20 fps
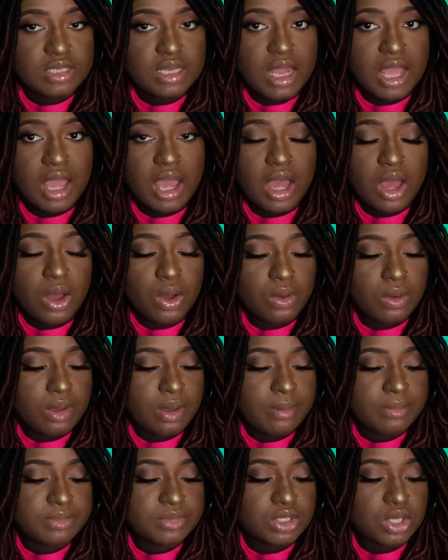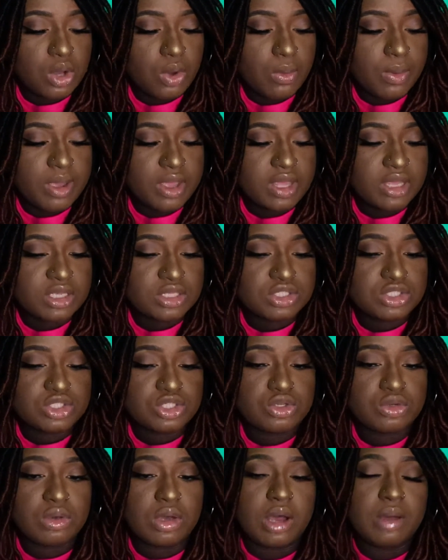Now I'm going
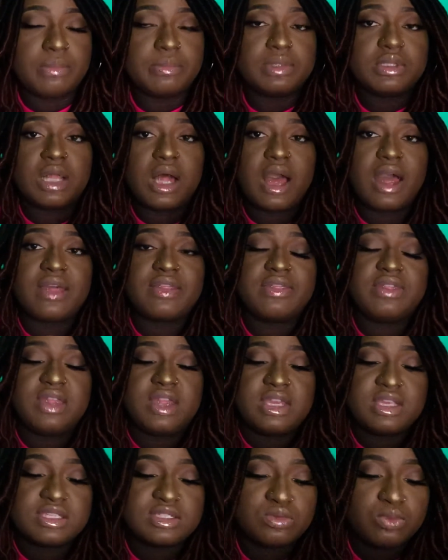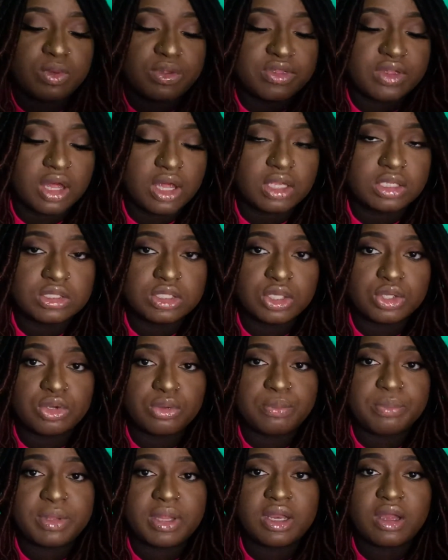to apply this with a
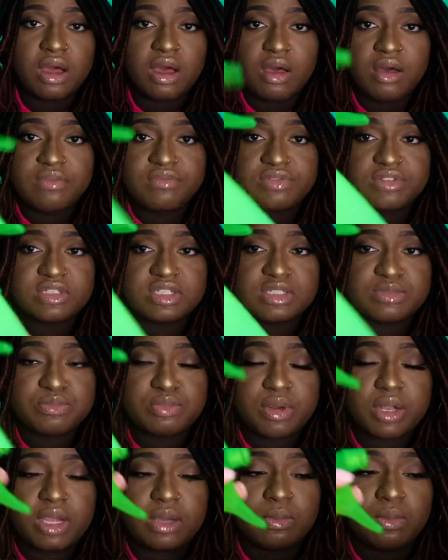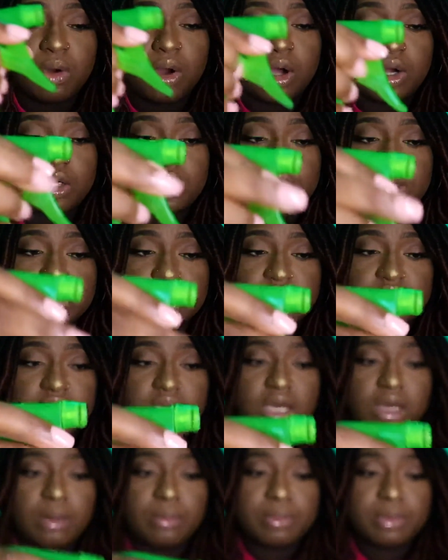little bit of the spray water to
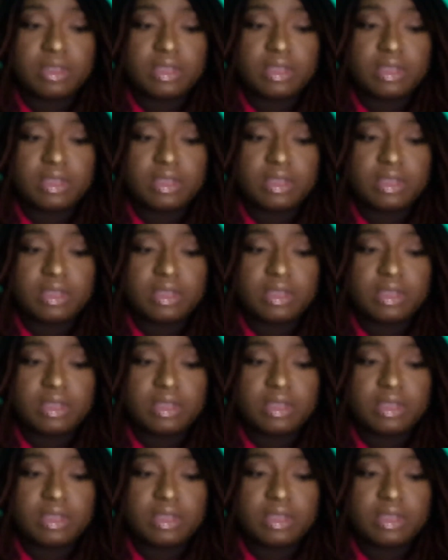help